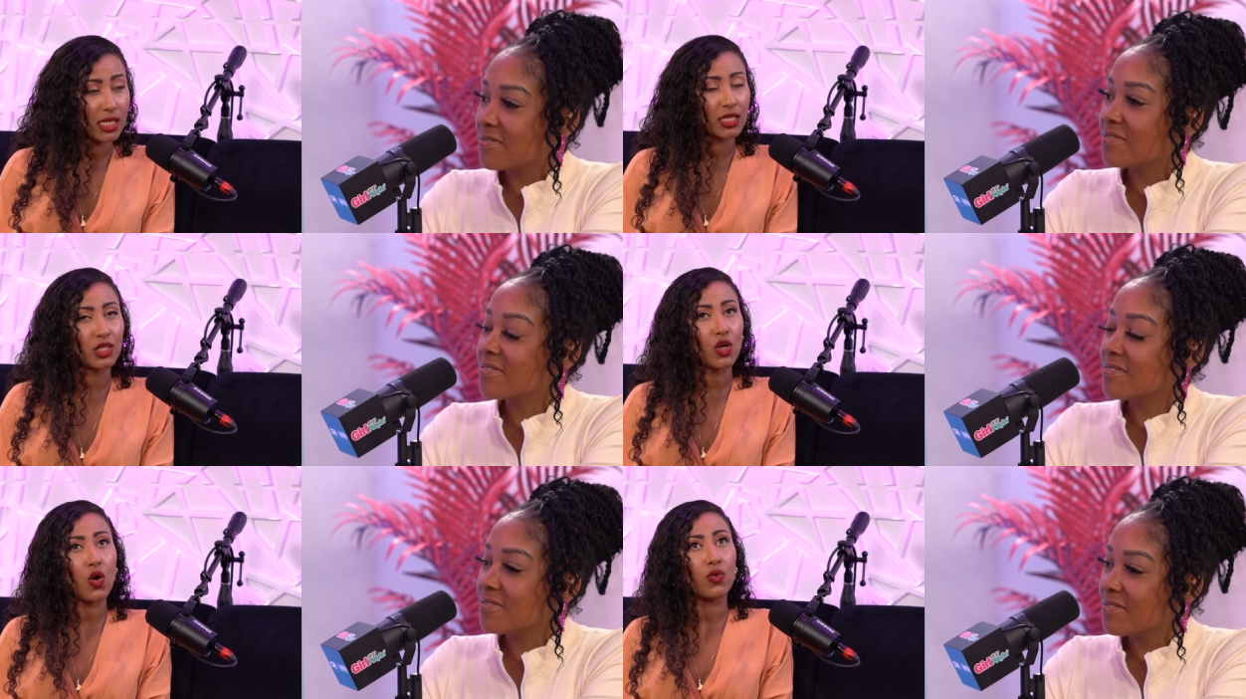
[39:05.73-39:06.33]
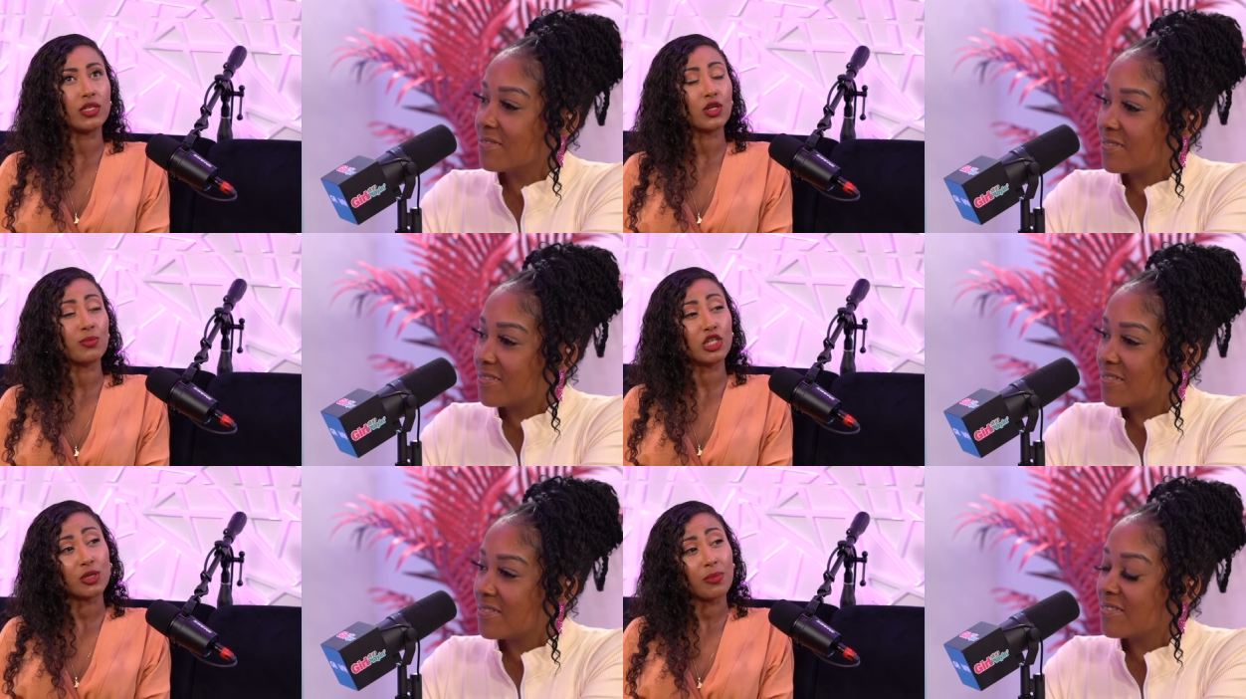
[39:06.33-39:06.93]
Speaker 1: So these are
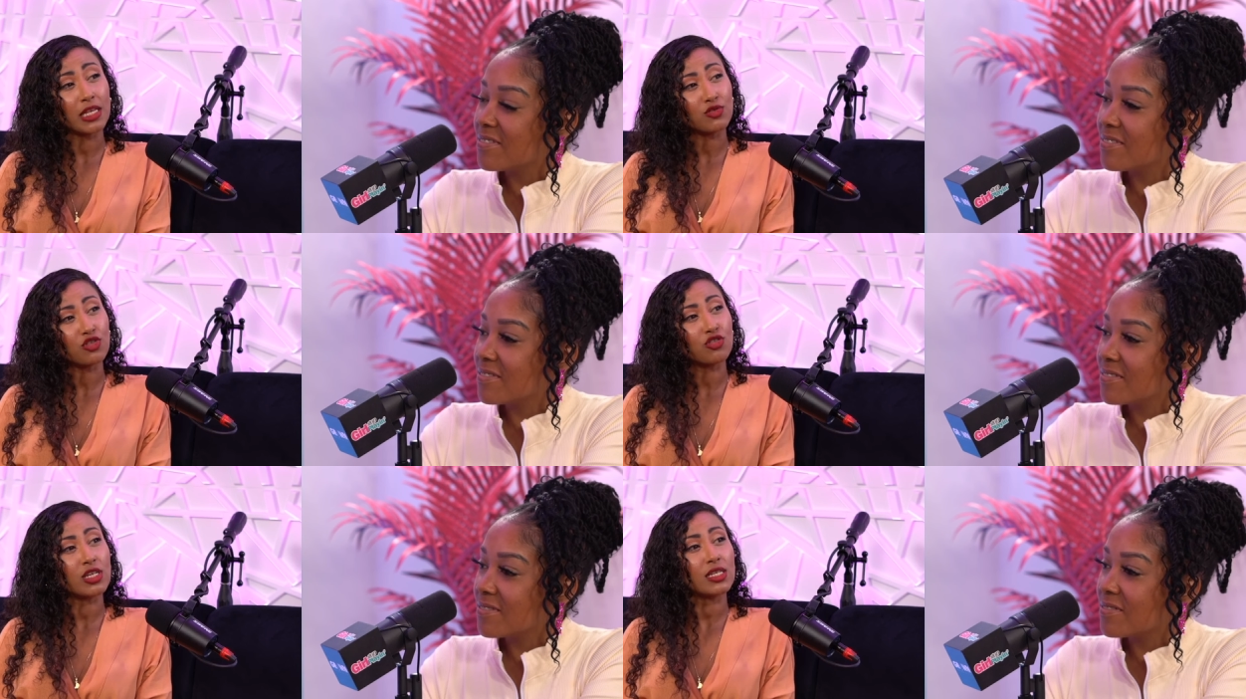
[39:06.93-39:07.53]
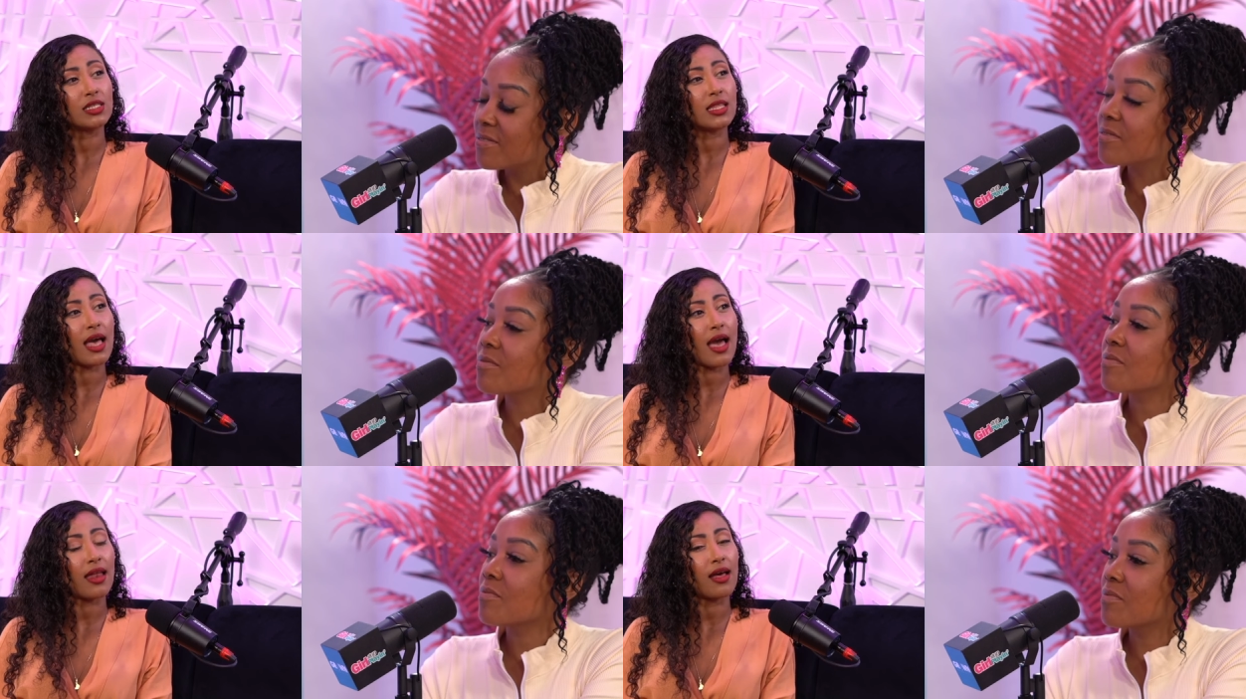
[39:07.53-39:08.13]
mission based retreats
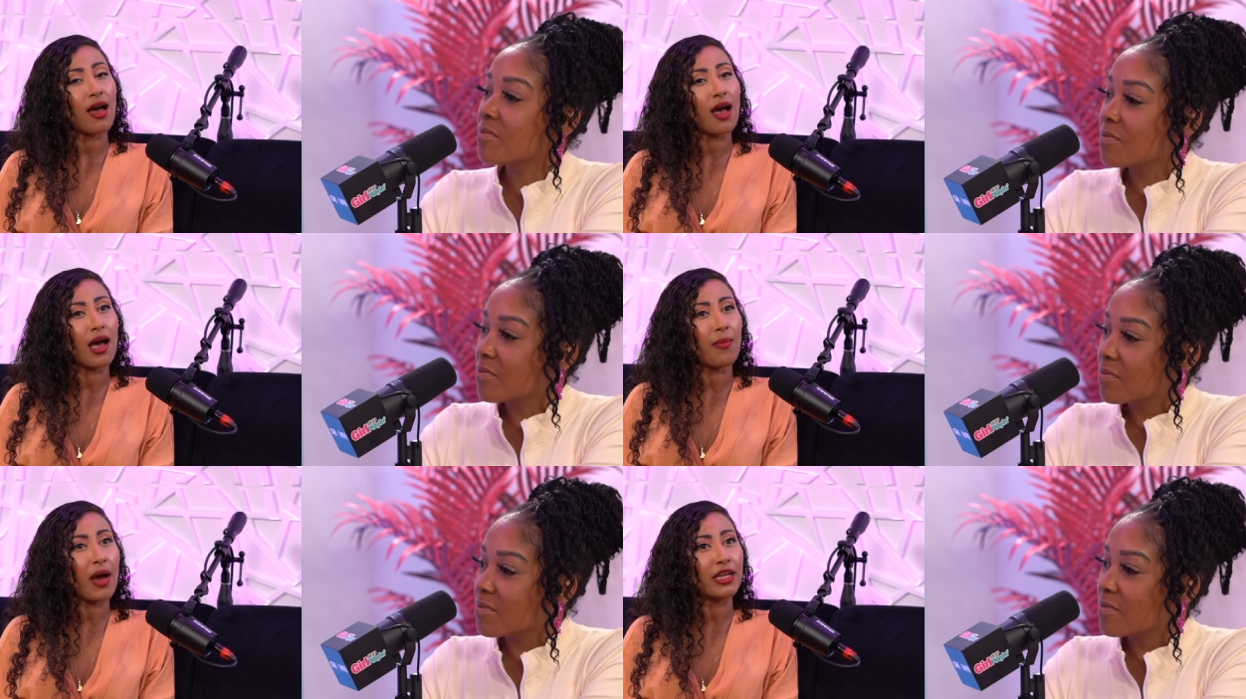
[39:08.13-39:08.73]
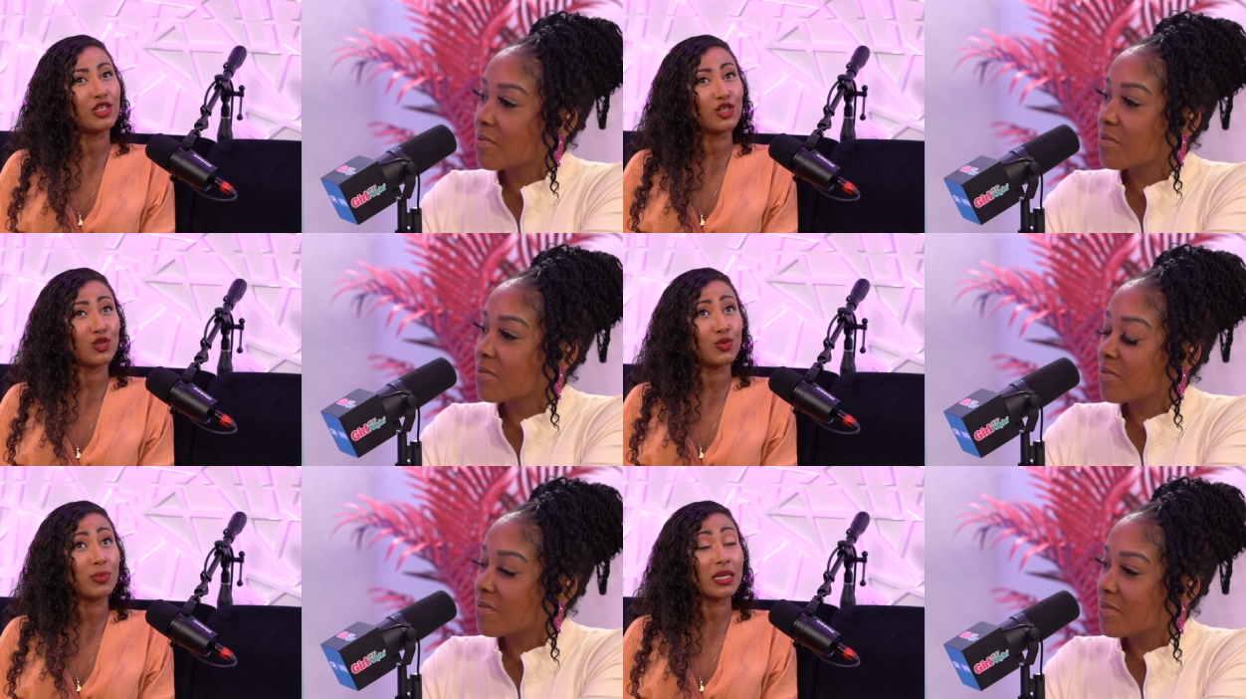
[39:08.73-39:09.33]
that um, I
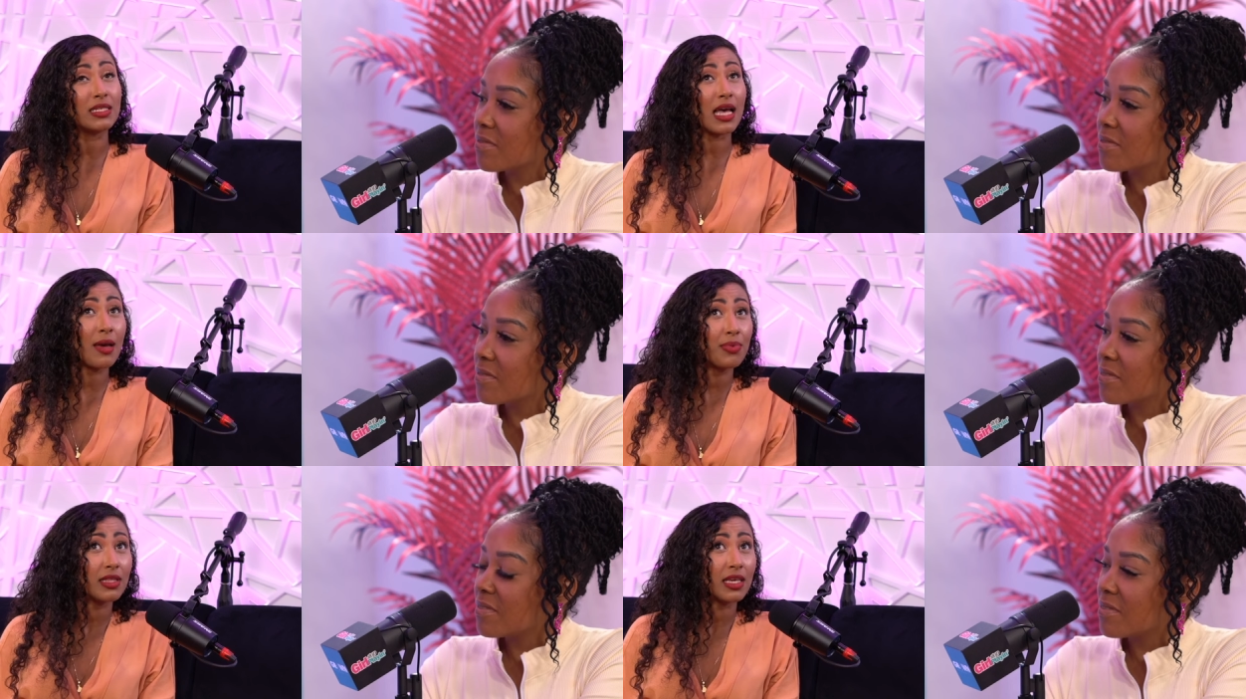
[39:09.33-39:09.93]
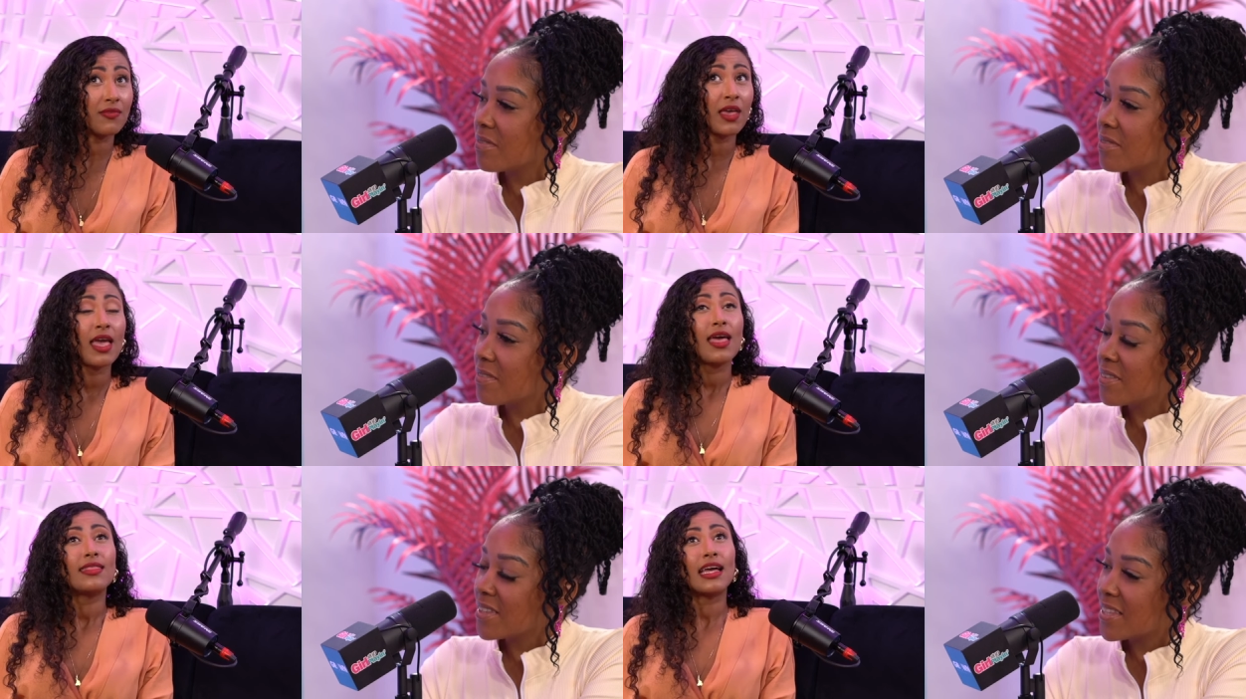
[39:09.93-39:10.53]
do because I believe
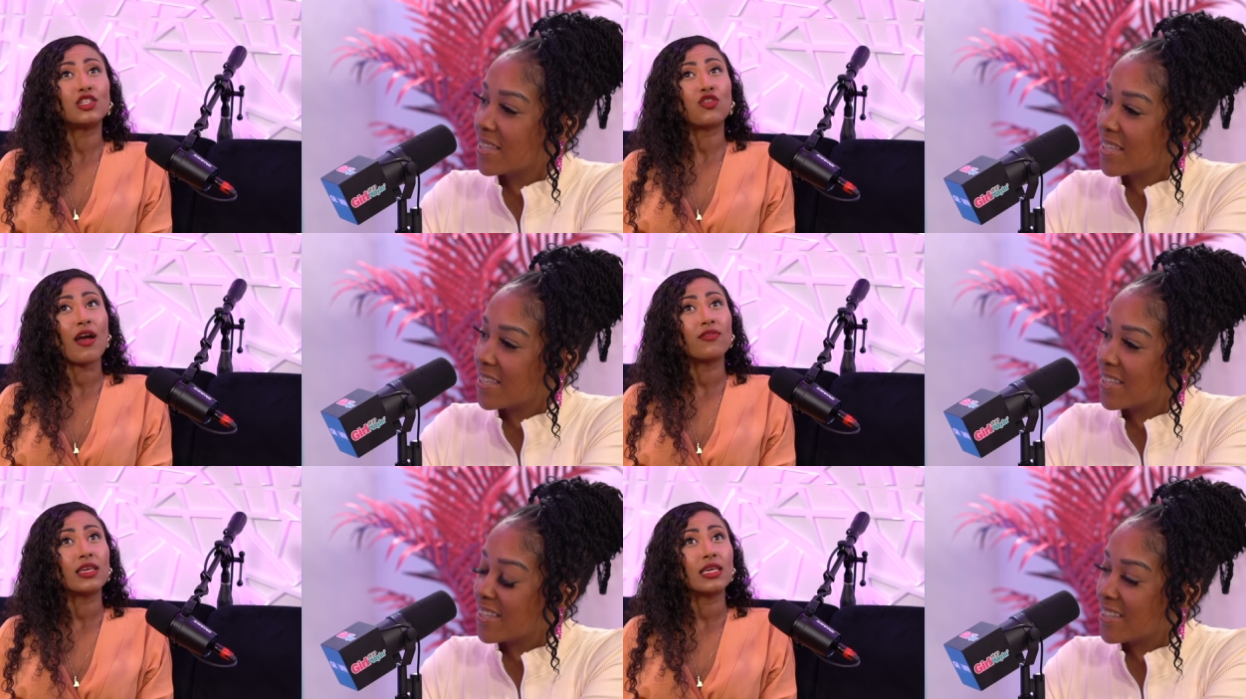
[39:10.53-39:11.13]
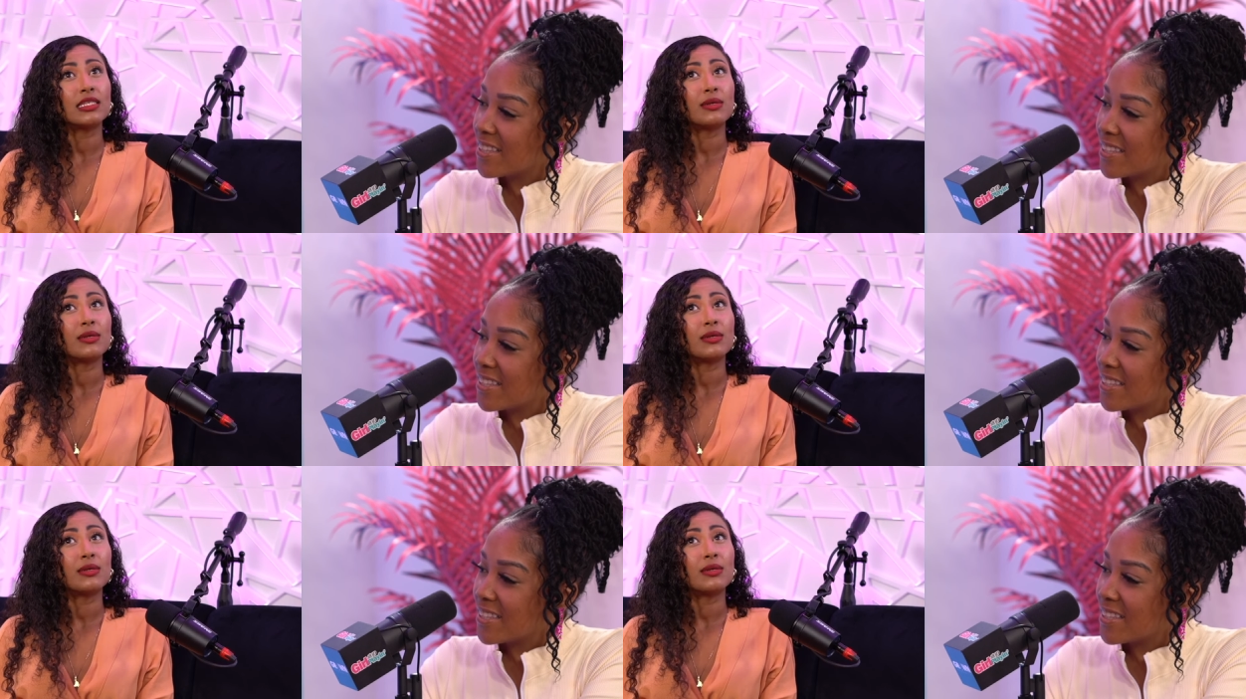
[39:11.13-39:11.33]
that traveling is a